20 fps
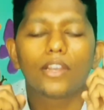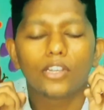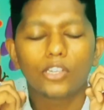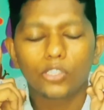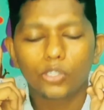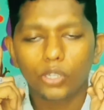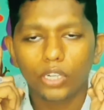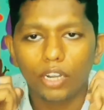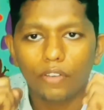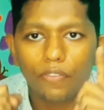
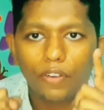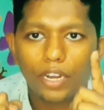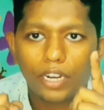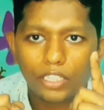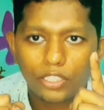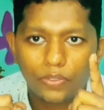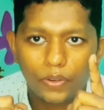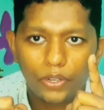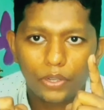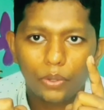So
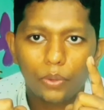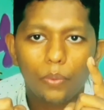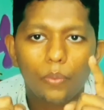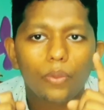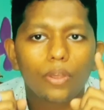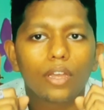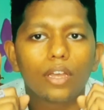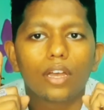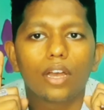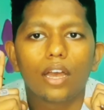next video
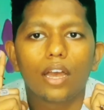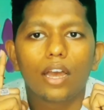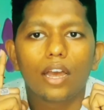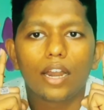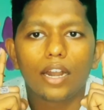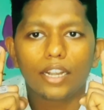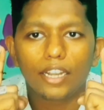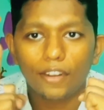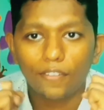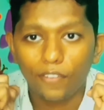
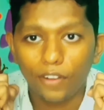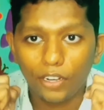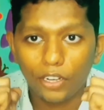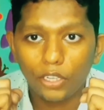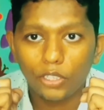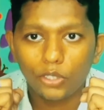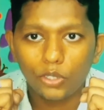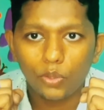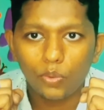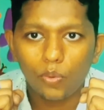definitely
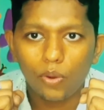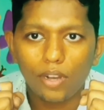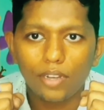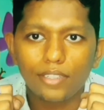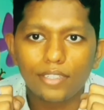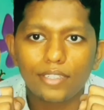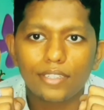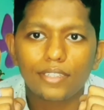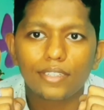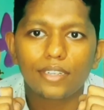you should
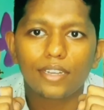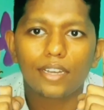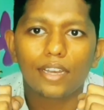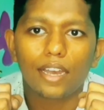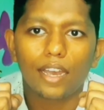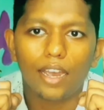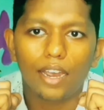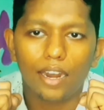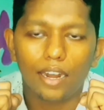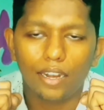watch,
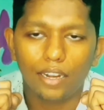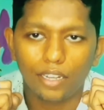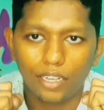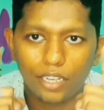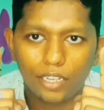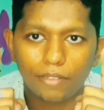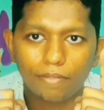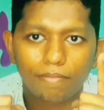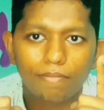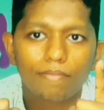
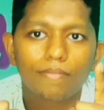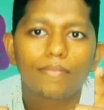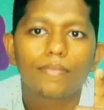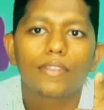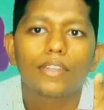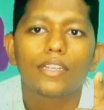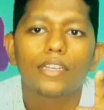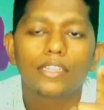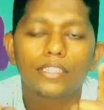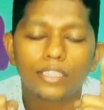and
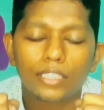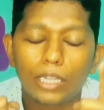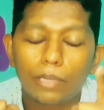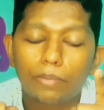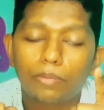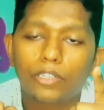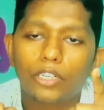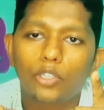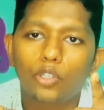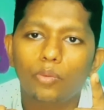
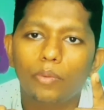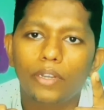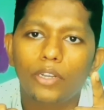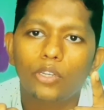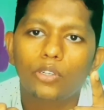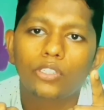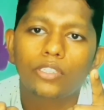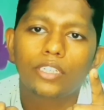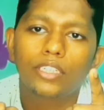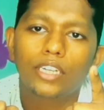subscribe to my
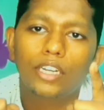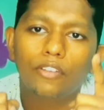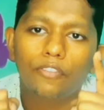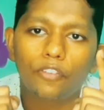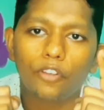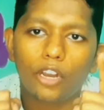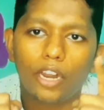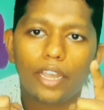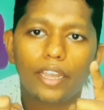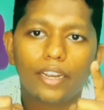YouTube channel if
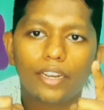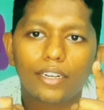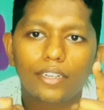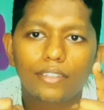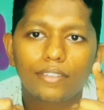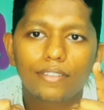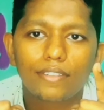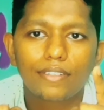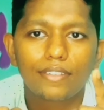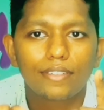you like it.
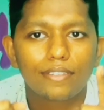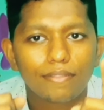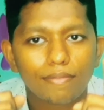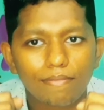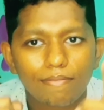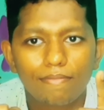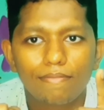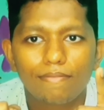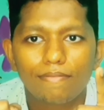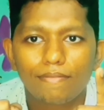
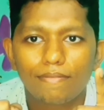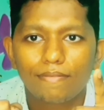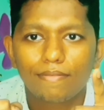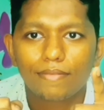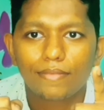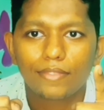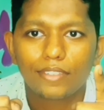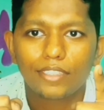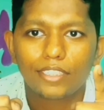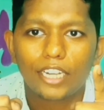
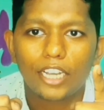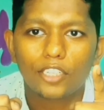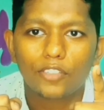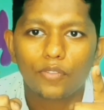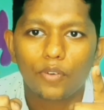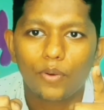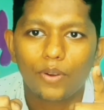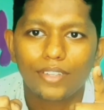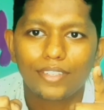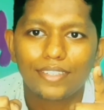Thanks for
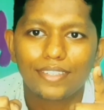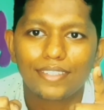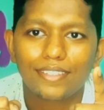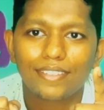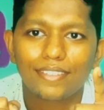watching.